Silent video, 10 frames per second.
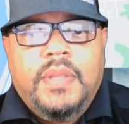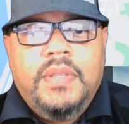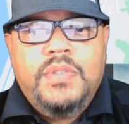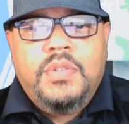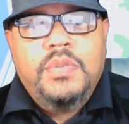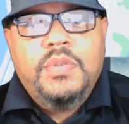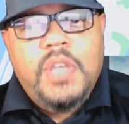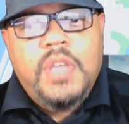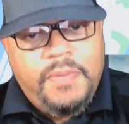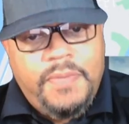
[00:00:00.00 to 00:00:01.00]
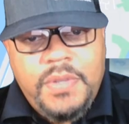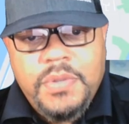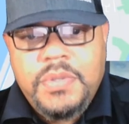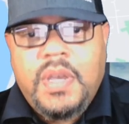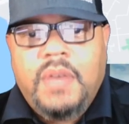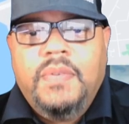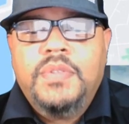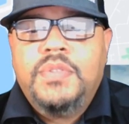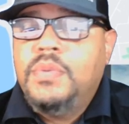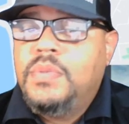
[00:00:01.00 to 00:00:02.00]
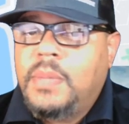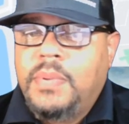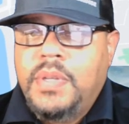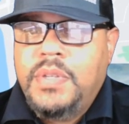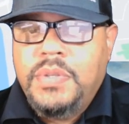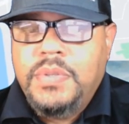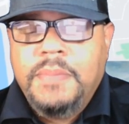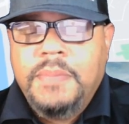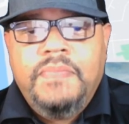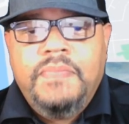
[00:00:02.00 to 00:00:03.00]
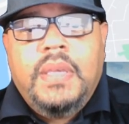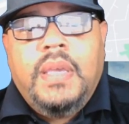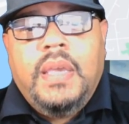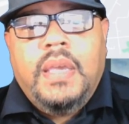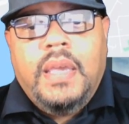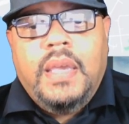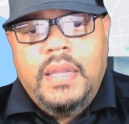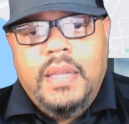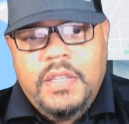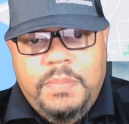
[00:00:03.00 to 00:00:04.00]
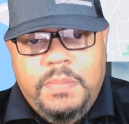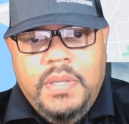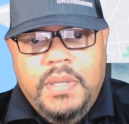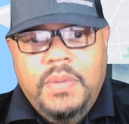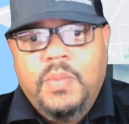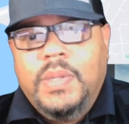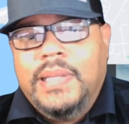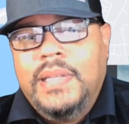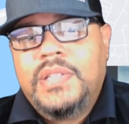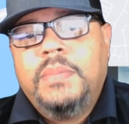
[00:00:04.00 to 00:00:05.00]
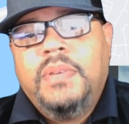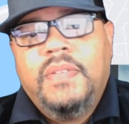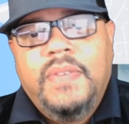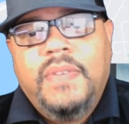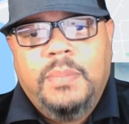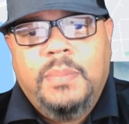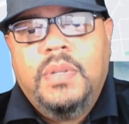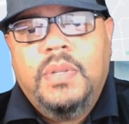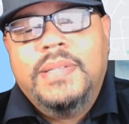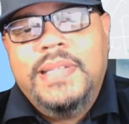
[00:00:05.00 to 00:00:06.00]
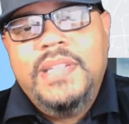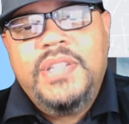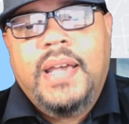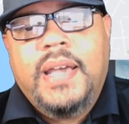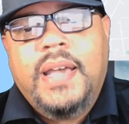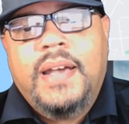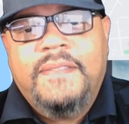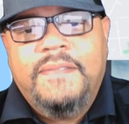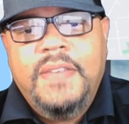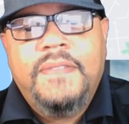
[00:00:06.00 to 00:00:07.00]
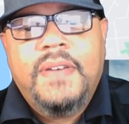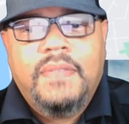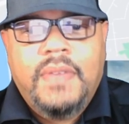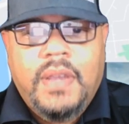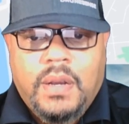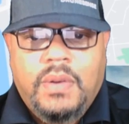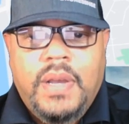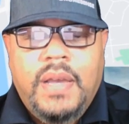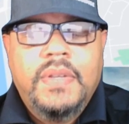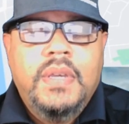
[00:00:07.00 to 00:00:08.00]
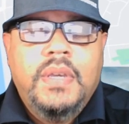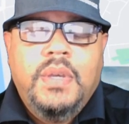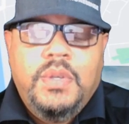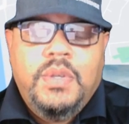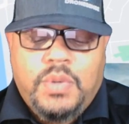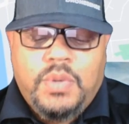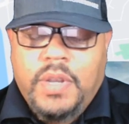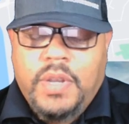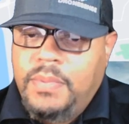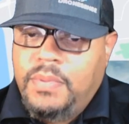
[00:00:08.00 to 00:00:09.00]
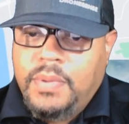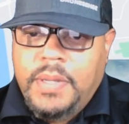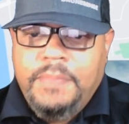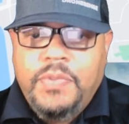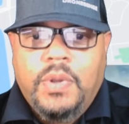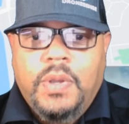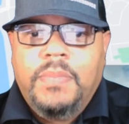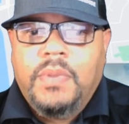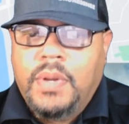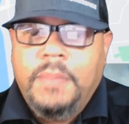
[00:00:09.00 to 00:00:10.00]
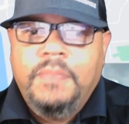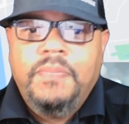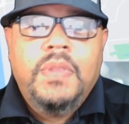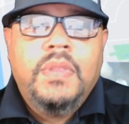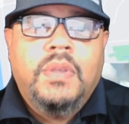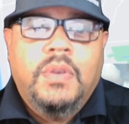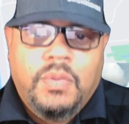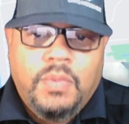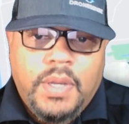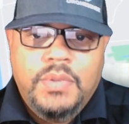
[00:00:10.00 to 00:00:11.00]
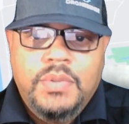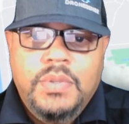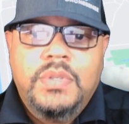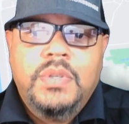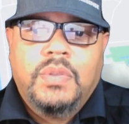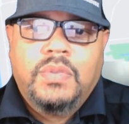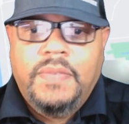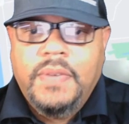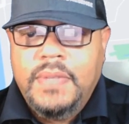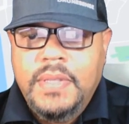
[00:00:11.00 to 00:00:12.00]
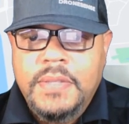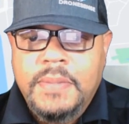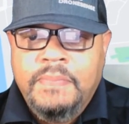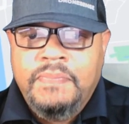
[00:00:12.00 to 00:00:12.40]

that these are two separate features covering two separate issues. ADSB will initially be available on DJI V5 aircraft, so your M3, your M30, your 300s, your 350s.